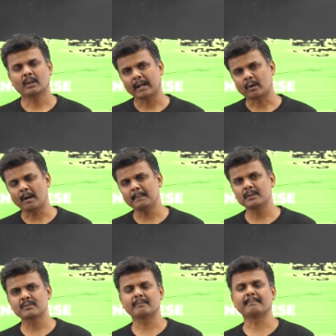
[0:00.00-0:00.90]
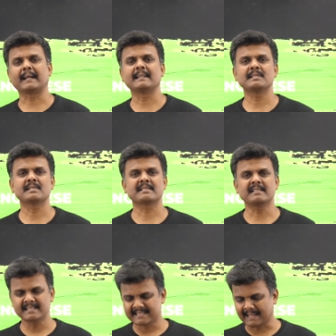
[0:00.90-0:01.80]
A common use of manganese is
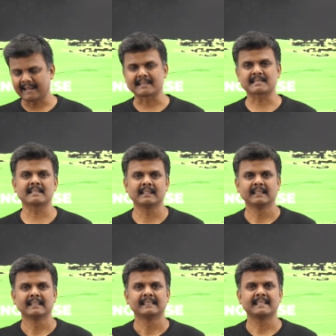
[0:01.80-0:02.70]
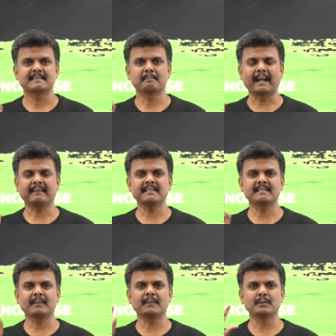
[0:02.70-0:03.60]
in cells. These batteries
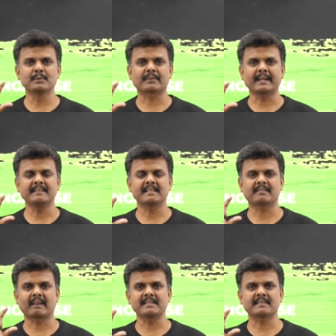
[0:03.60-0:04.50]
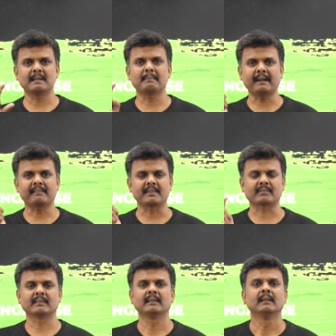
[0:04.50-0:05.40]
that we use, right? The dry cell
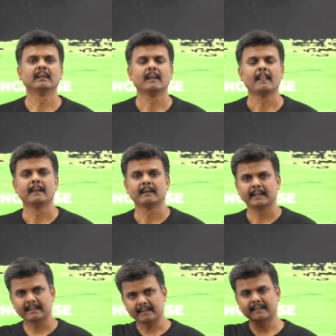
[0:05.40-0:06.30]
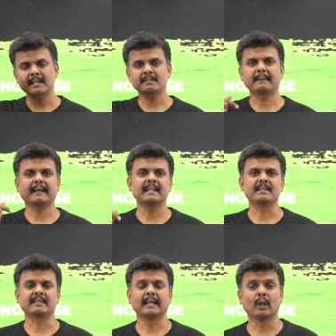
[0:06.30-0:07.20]
batteries. It contains
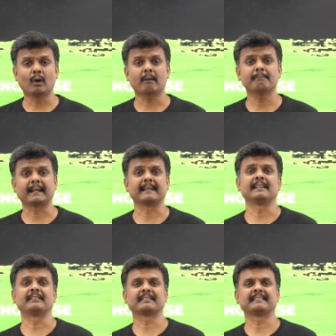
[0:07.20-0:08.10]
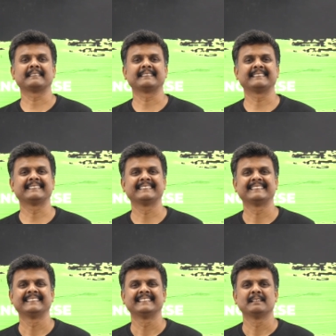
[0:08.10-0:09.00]
manganese, a lot of manganese.
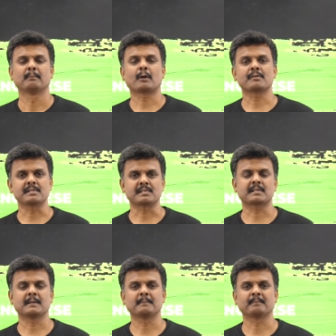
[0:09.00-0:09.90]
Processed.